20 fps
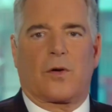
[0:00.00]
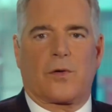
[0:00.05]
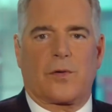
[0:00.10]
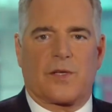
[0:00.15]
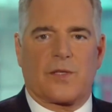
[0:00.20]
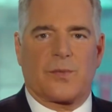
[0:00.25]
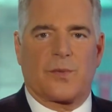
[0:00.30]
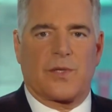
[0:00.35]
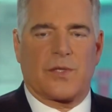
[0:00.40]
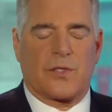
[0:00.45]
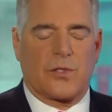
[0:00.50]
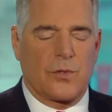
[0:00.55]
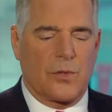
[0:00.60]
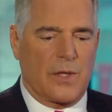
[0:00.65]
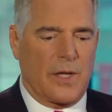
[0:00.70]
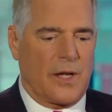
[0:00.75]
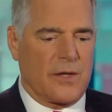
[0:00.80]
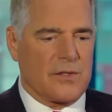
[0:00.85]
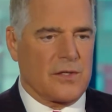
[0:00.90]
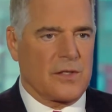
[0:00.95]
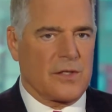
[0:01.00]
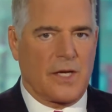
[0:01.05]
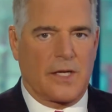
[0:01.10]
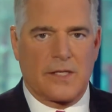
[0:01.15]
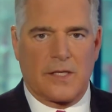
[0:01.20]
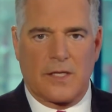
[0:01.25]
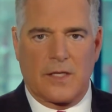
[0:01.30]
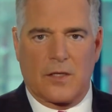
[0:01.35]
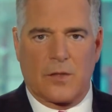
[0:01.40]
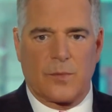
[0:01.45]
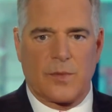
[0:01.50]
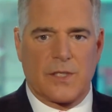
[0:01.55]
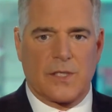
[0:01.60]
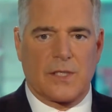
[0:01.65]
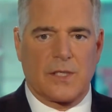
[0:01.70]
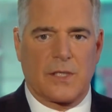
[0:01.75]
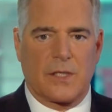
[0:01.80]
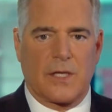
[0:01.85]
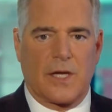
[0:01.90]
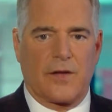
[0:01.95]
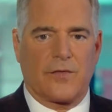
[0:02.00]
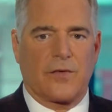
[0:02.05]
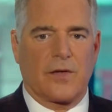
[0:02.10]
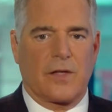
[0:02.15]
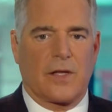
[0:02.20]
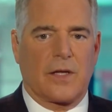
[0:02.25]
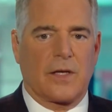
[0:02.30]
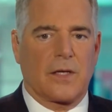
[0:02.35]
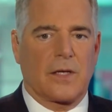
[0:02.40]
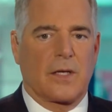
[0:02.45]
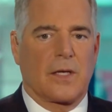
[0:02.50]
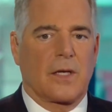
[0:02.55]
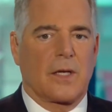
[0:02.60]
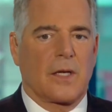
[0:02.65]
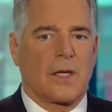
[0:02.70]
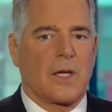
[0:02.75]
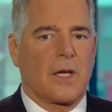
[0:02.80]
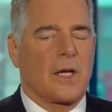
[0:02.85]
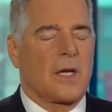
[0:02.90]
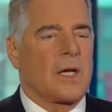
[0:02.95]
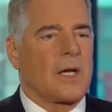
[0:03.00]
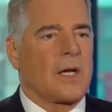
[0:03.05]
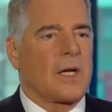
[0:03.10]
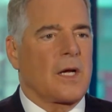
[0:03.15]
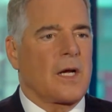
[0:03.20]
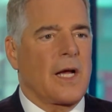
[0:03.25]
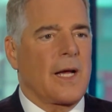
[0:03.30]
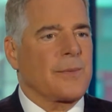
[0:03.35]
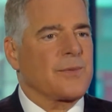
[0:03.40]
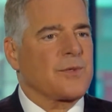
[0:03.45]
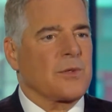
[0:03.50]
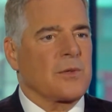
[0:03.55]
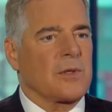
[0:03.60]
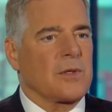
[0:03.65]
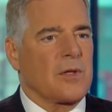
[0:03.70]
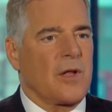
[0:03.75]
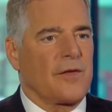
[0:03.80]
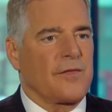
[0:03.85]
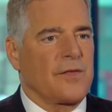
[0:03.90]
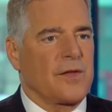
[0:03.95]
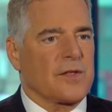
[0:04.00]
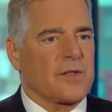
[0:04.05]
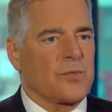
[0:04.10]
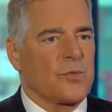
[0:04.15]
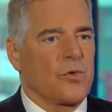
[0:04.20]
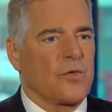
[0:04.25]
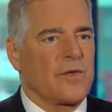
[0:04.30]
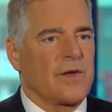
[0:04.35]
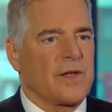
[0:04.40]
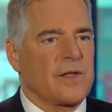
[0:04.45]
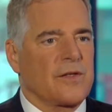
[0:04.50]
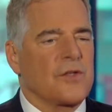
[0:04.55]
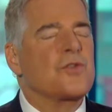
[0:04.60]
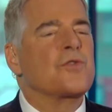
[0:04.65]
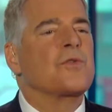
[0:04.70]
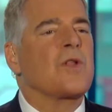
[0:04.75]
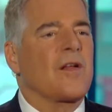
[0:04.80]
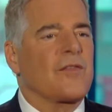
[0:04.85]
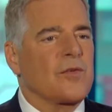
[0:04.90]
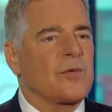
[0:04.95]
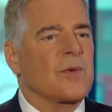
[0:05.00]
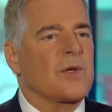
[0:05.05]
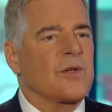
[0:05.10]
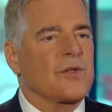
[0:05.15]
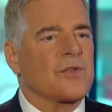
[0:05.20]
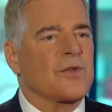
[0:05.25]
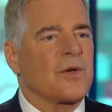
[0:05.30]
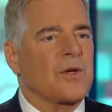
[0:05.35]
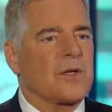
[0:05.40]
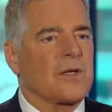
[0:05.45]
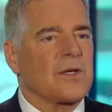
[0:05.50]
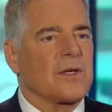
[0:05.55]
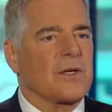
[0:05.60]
Christmas 2019. It'll be seen after that. I absolutely love this movie. Did you love it when you saw it?